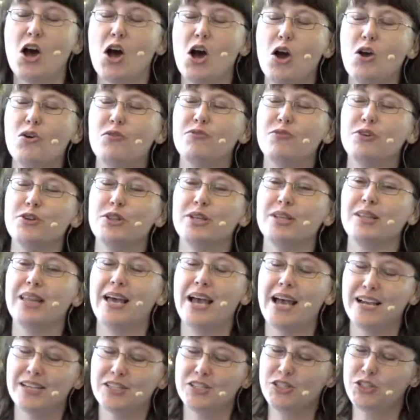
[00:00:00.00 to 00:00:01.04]
Over the
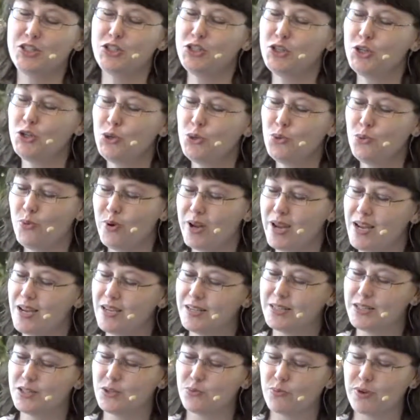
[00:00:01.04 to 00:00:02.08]
last 2
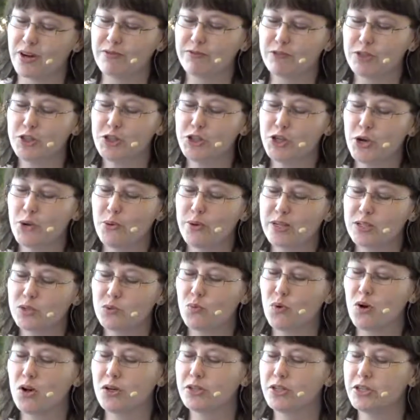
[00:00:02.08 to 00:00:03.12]
weeks, Reverend Joe
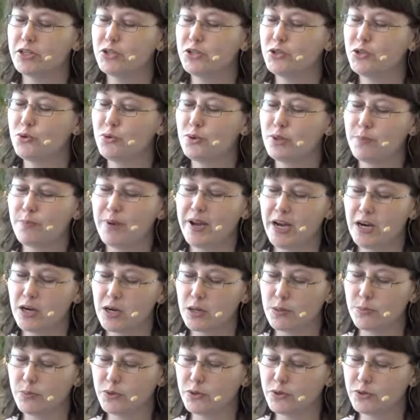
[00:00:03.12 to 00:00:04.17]
has walked us through the
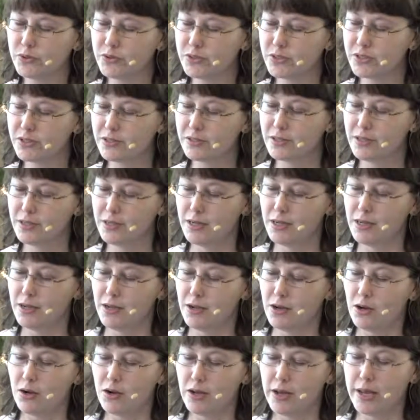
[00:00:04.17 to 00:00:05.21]
parables
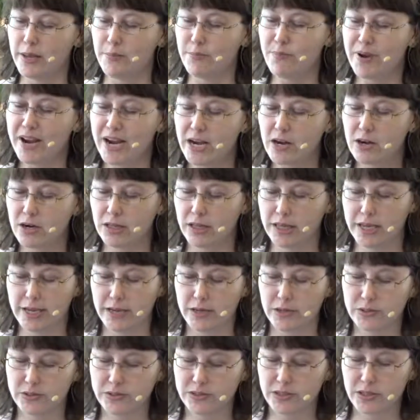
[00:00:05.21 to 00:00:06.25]
and
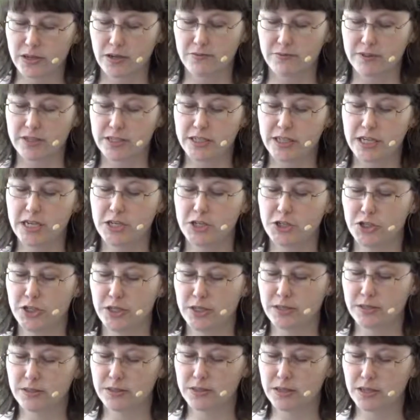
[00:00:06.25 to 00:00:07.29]
parallels of the
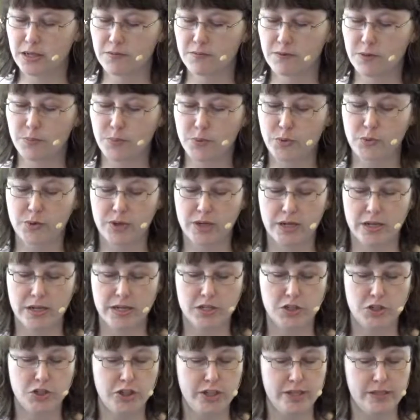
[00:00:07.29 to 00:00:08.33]
teachings of the Buddha
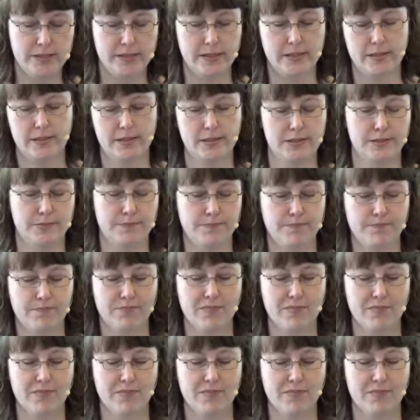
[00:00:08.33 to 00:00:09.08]
and Jesus.